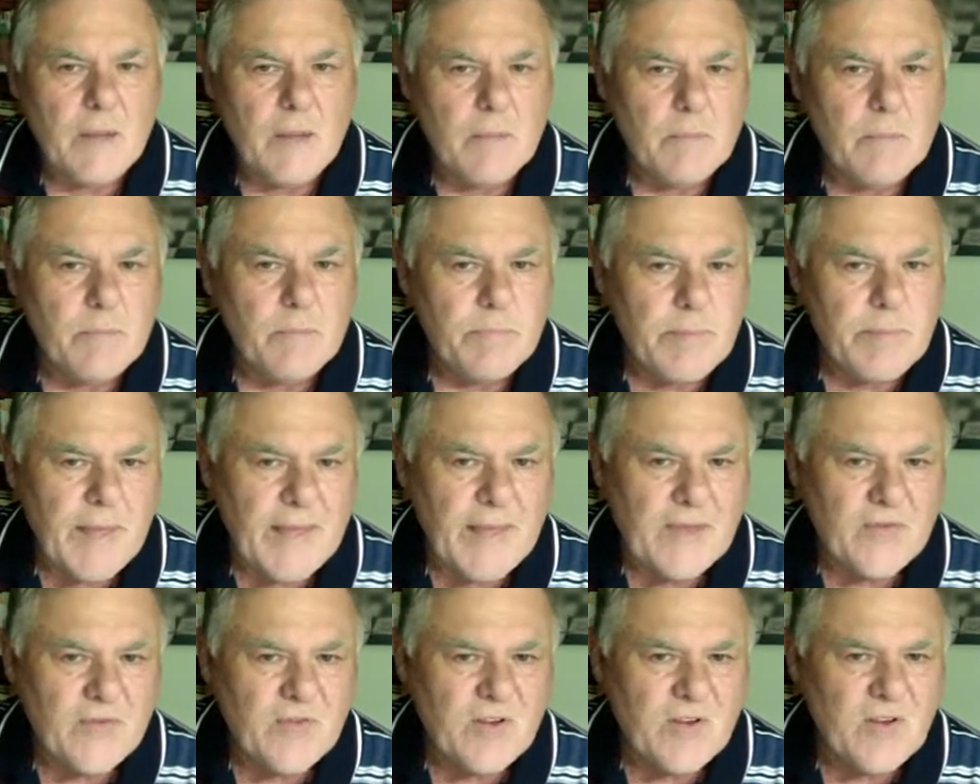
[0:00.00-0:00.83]

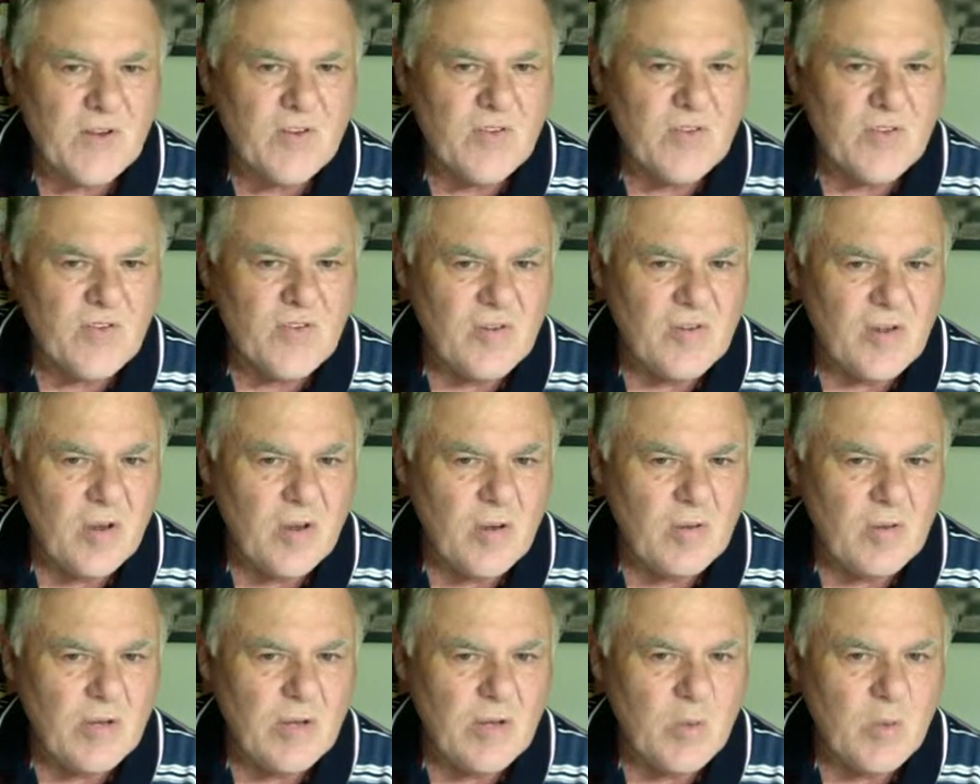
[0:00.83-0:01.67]
black's going to
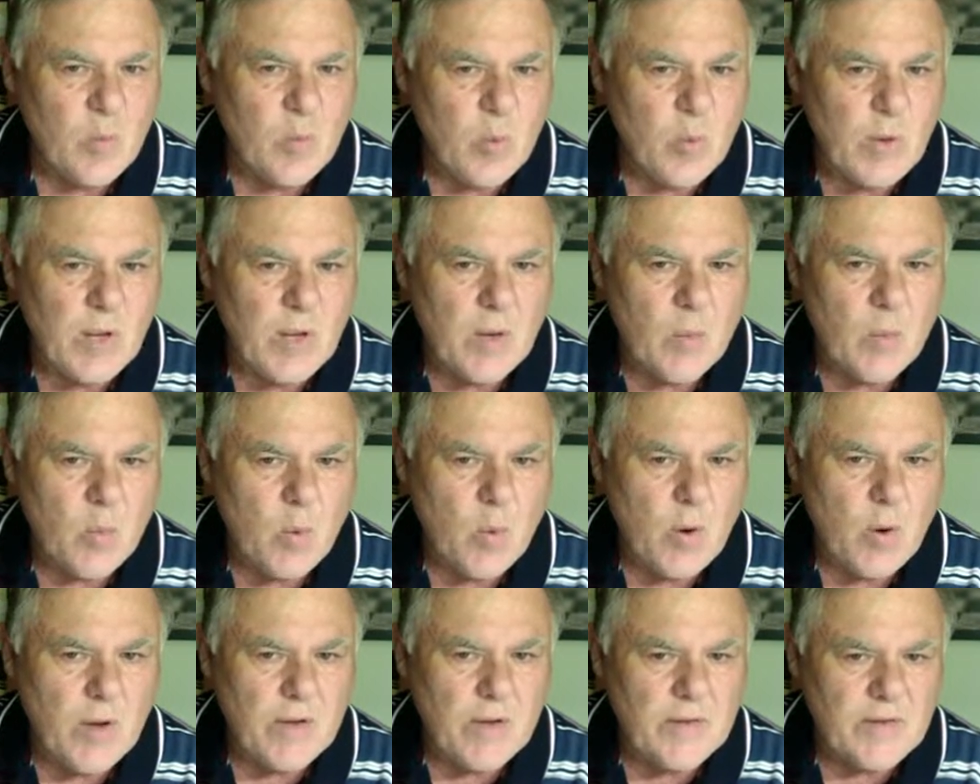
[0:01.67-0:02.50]
slowly wear
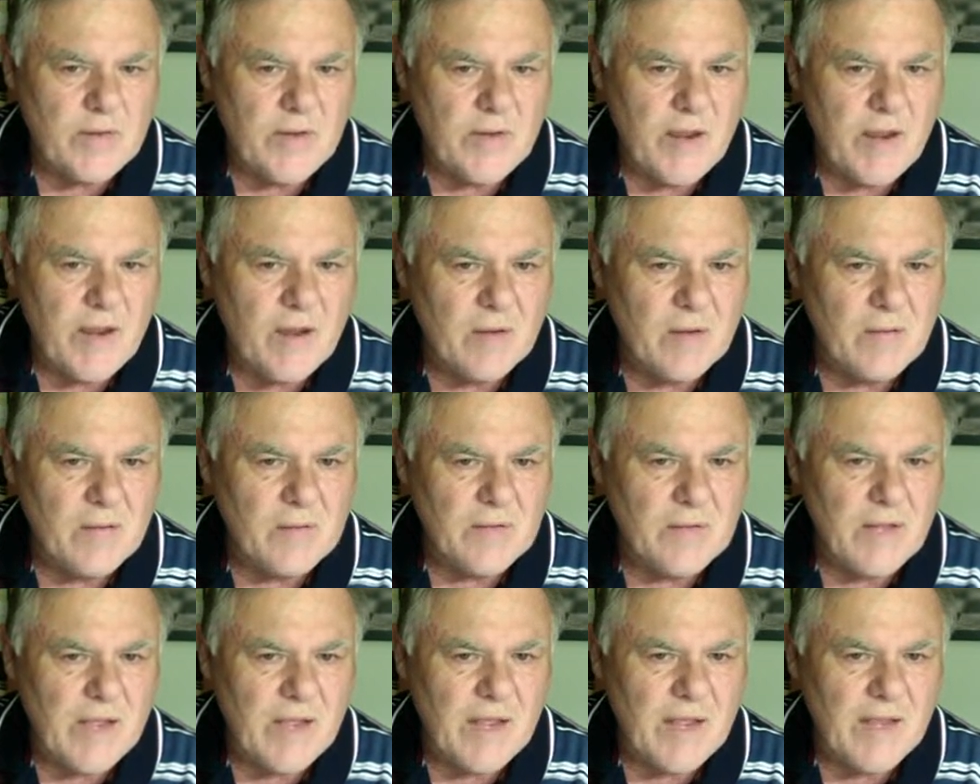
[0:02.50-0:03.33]
white down
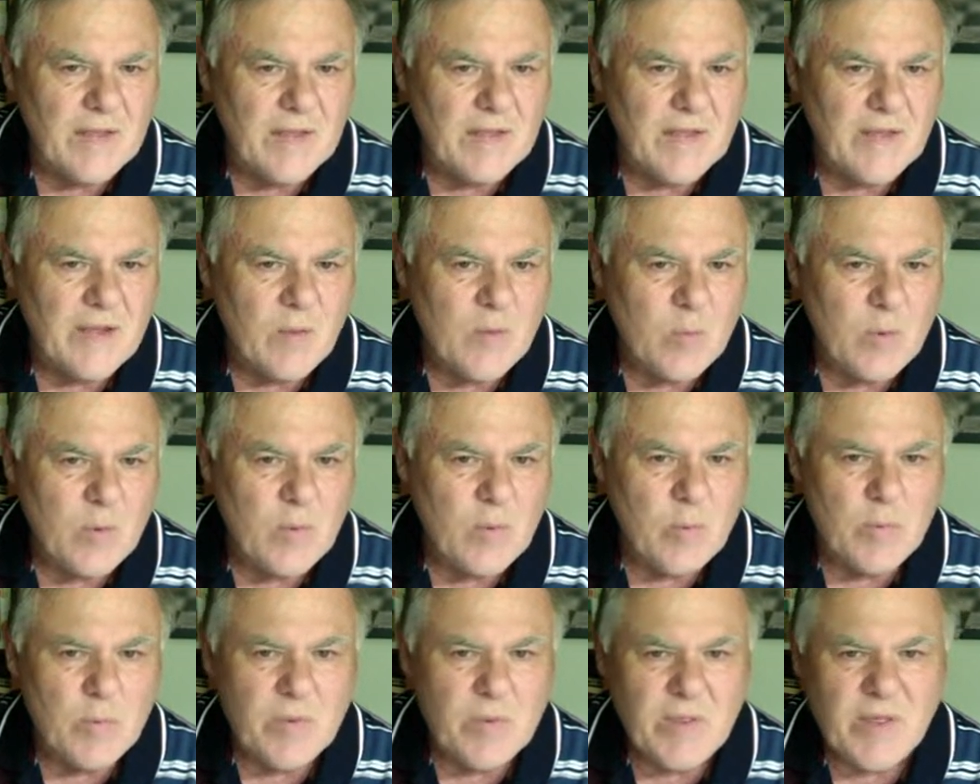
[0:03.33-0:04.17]
and win
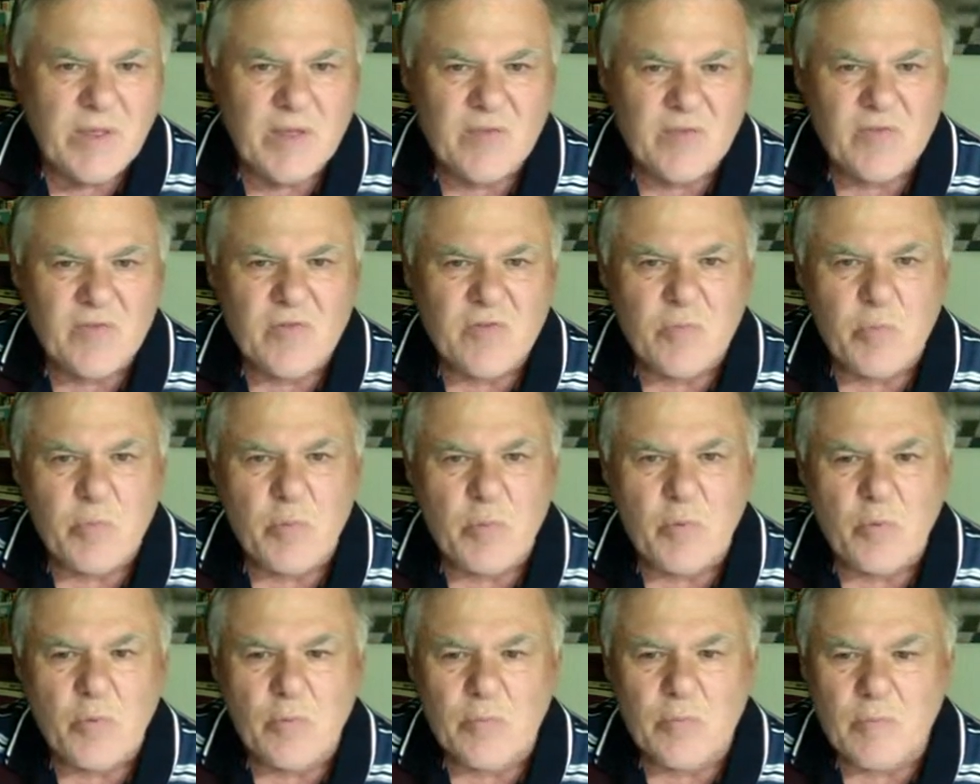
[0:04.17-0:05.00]
with the extra
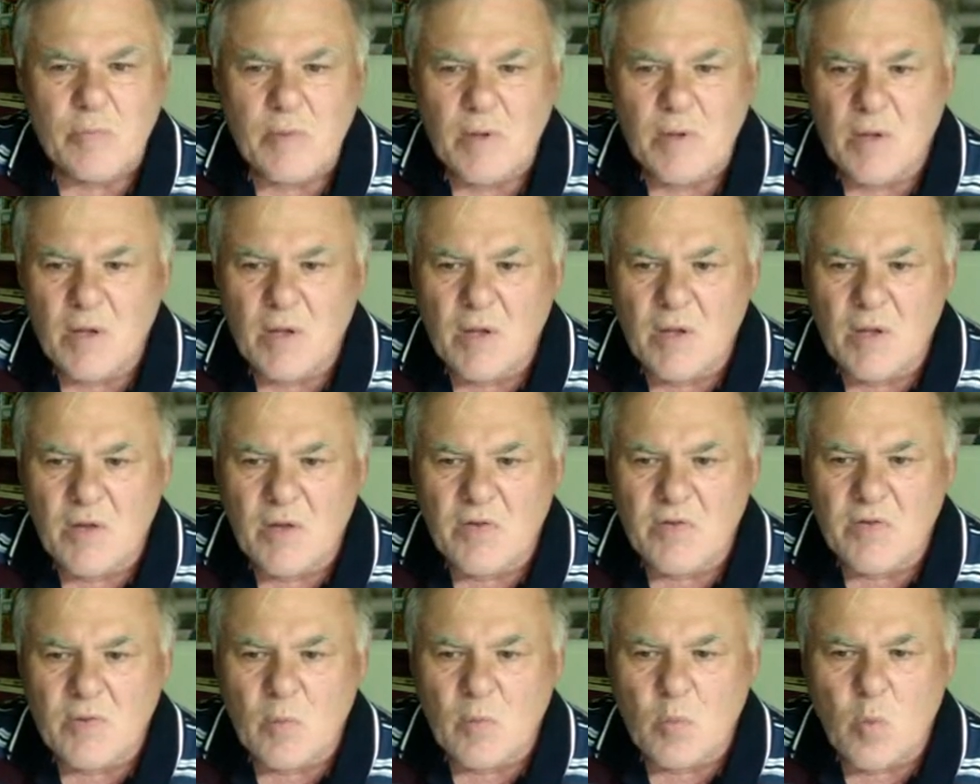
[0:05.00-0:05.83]
pawn.
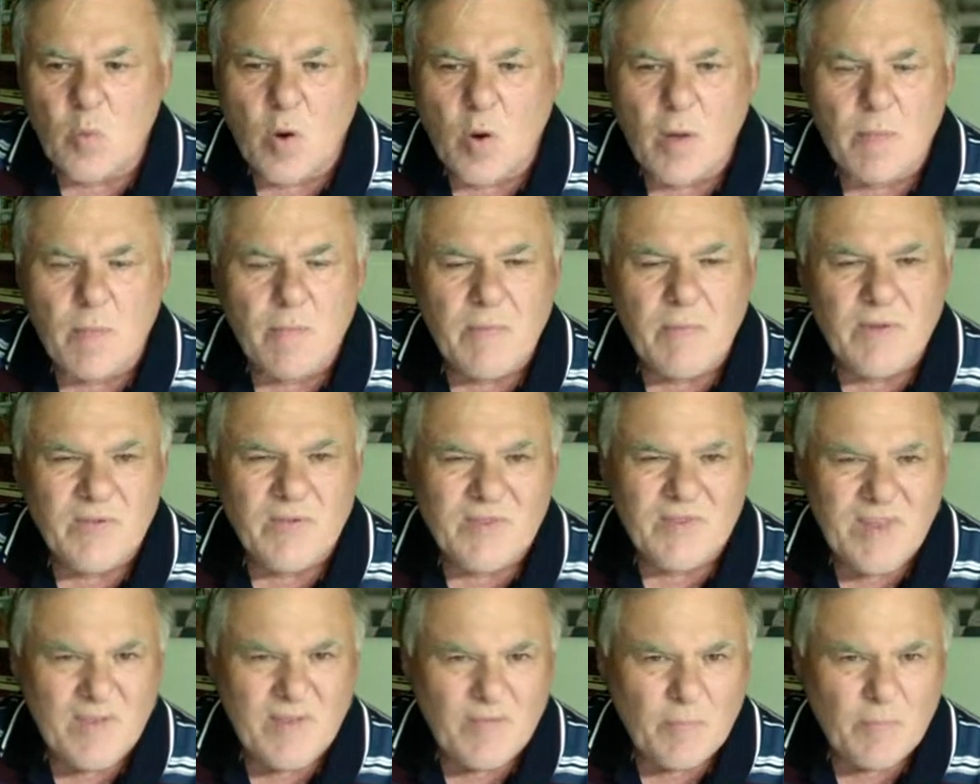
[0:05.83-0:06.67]
So white must
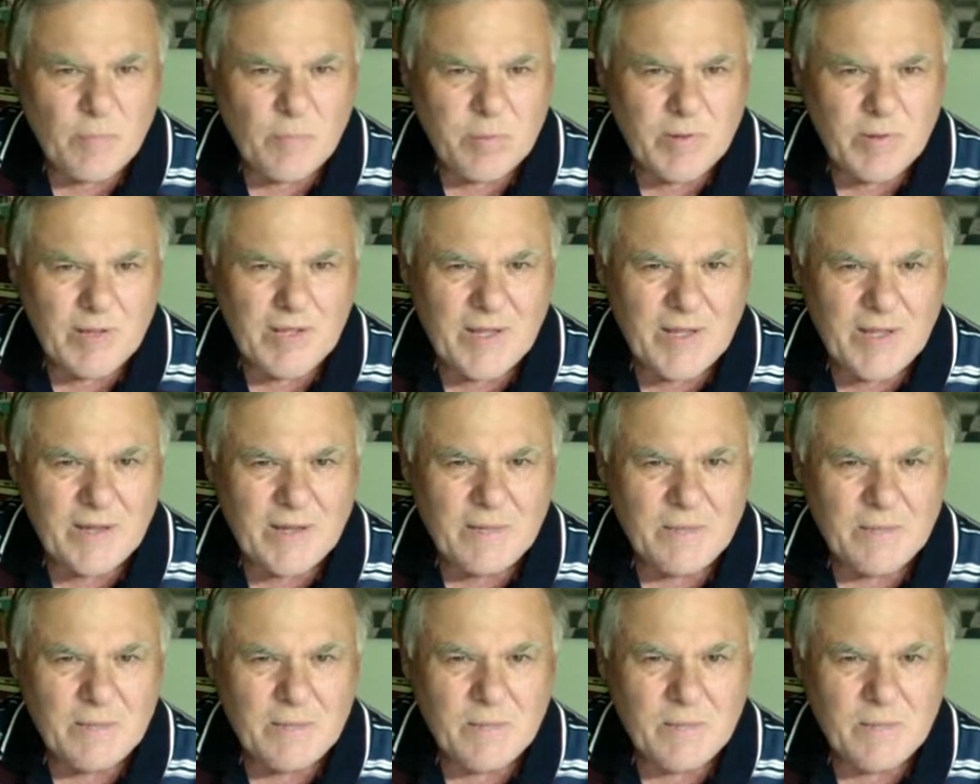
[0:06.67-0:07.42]
have a plan.